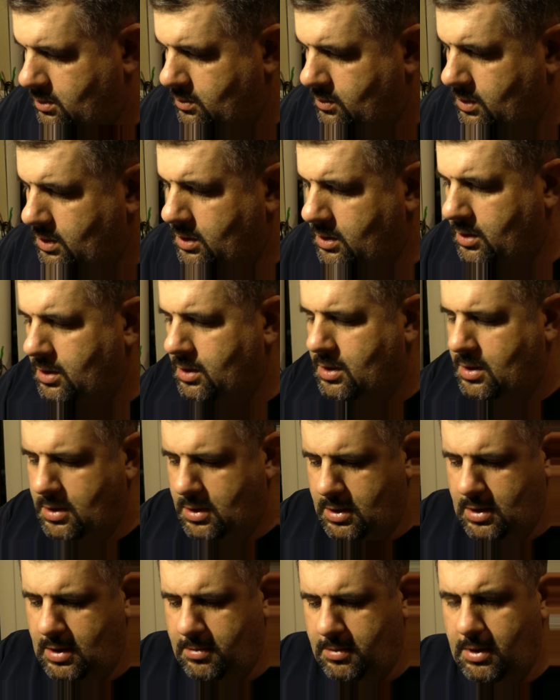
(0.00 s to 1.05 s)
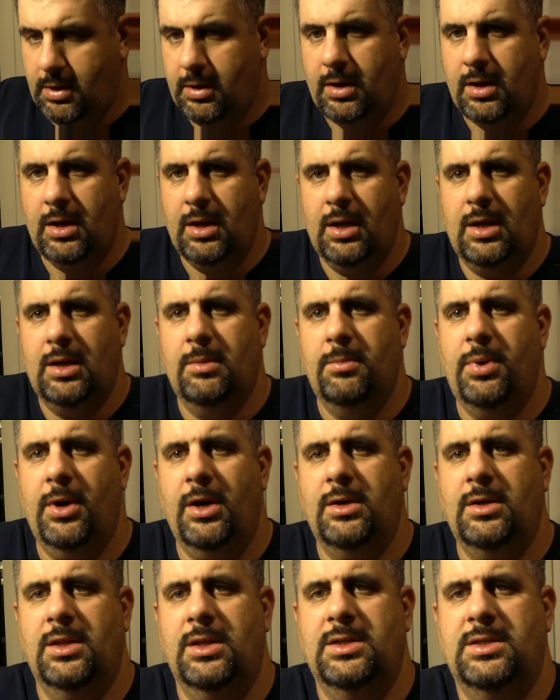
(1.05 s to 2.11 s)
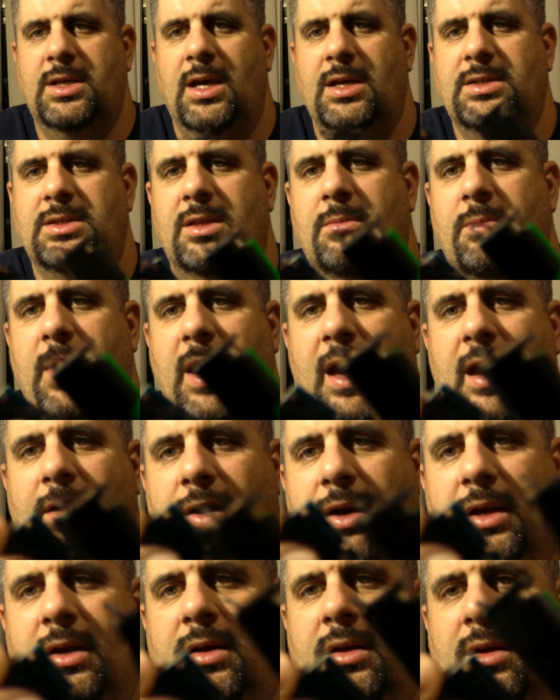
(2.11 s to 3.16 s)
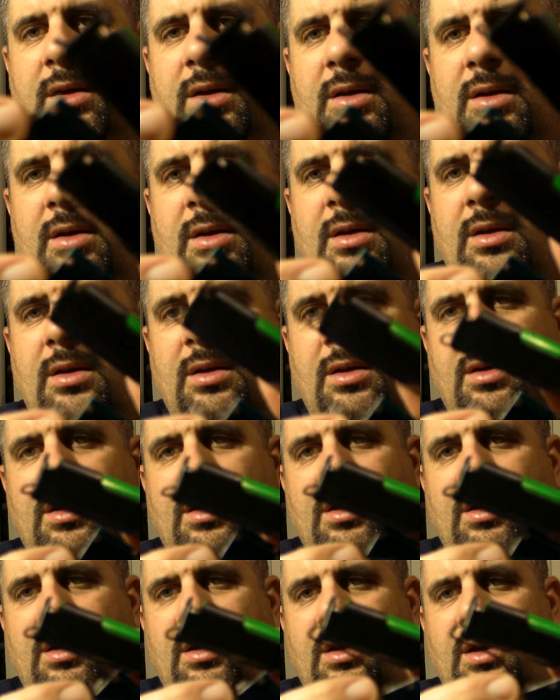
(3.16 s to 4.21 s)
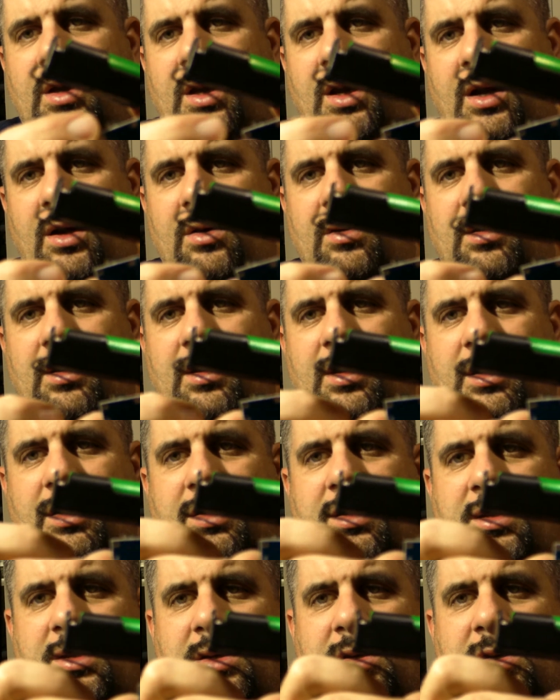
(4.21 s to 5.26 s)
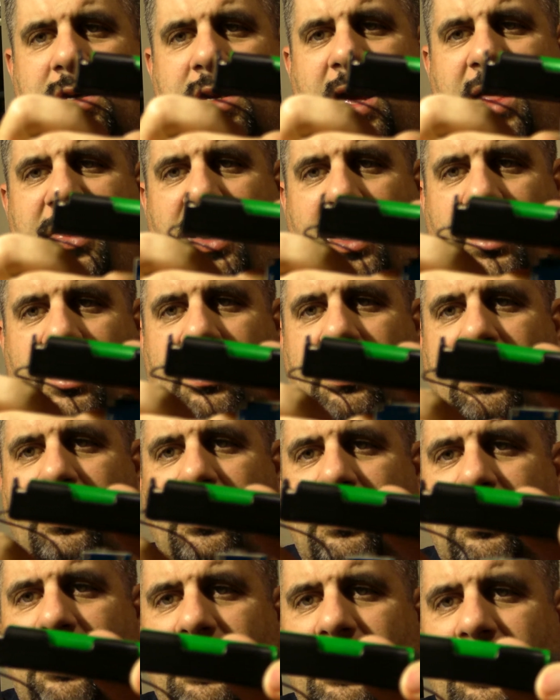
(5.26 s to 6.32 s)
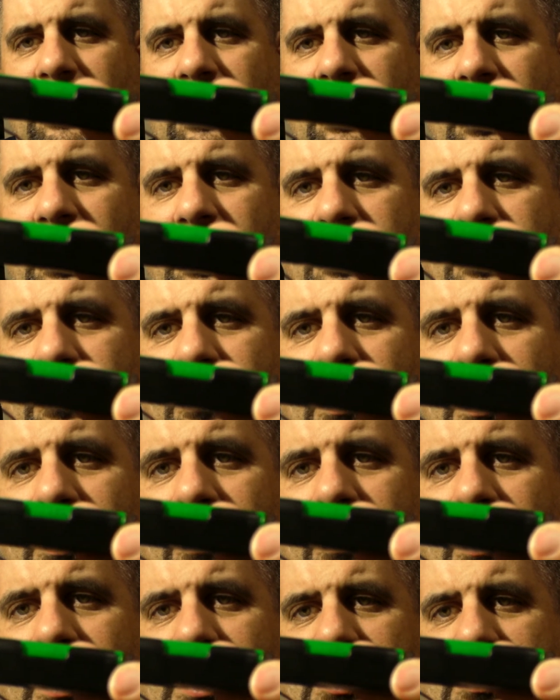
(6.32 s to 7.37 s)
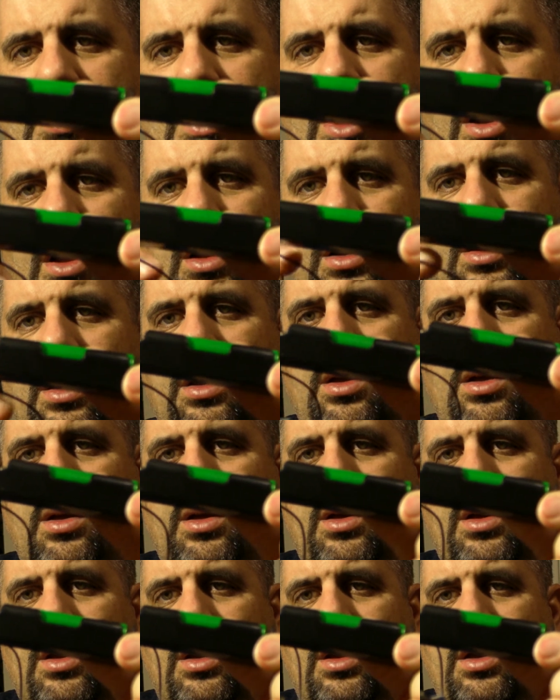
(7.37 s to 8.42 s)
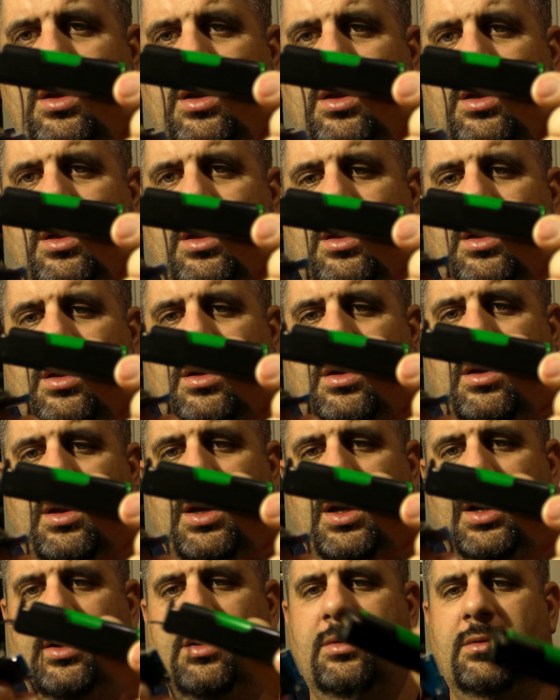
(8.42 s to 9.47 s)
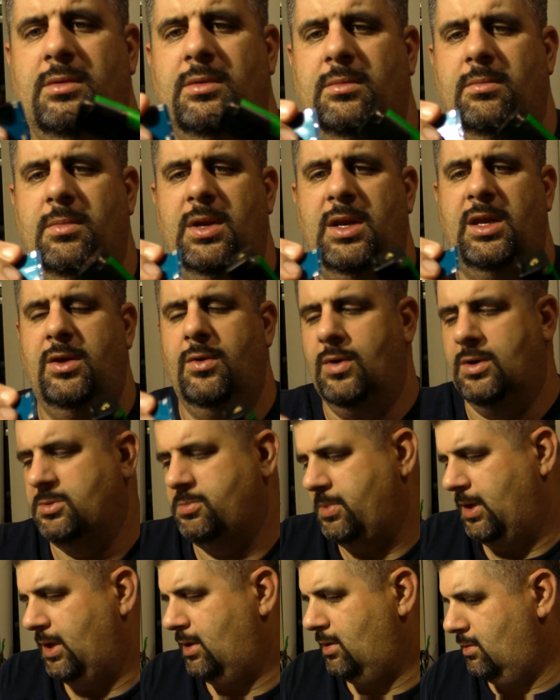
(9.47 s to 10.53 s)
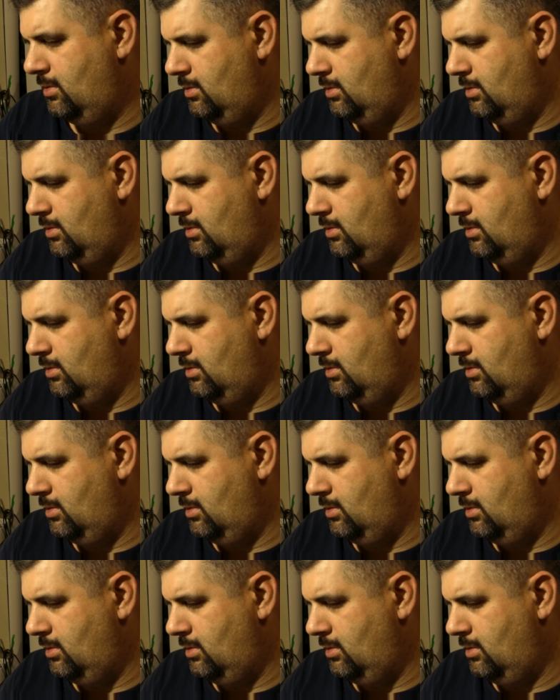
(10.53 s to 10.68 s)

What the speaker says: Huh. I mean, look at it compared to the size of the battery. You know, it's nothing. It's really, really small. You know, mini USB.